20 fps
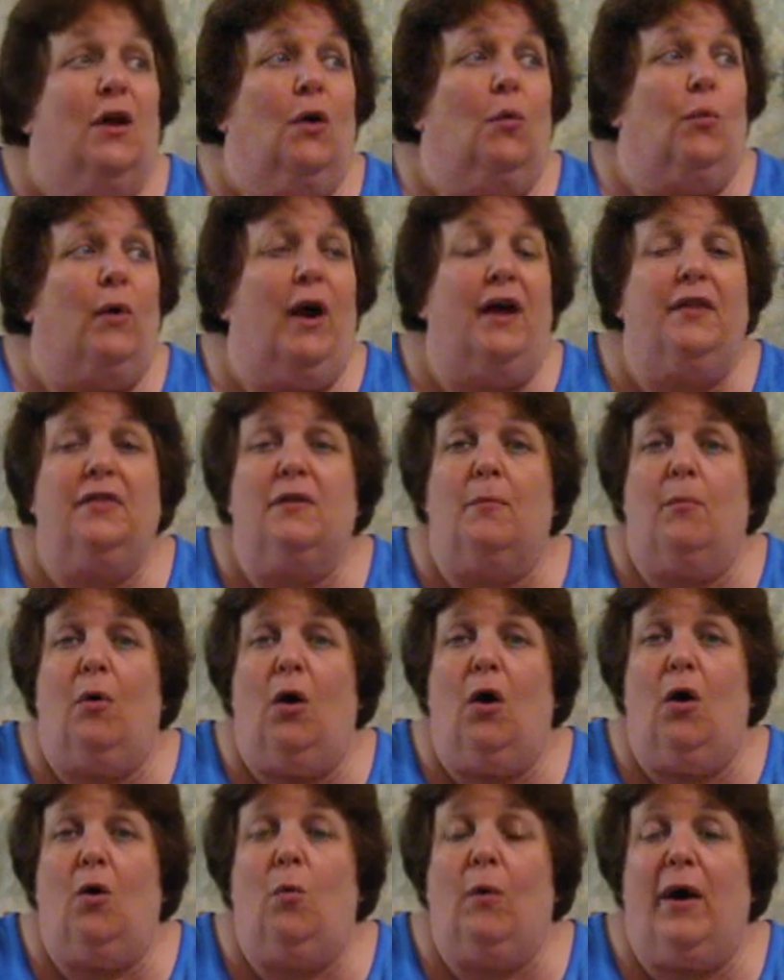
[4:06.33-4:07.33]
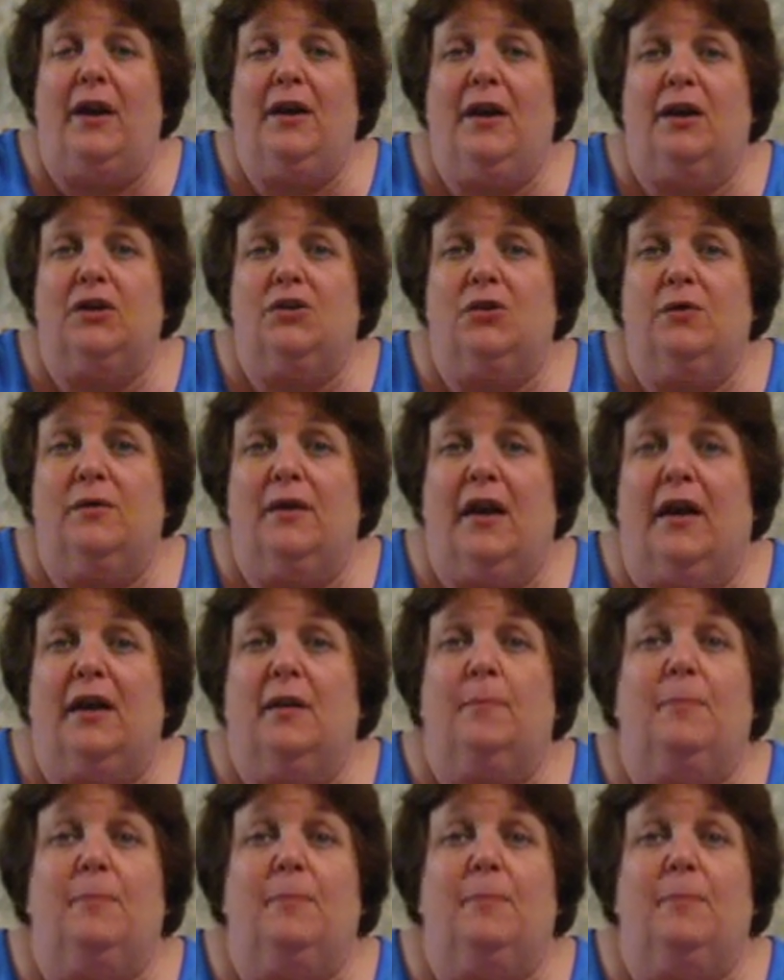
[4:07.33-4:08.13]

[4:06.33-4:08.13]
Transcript: we're at the mall, why not do that?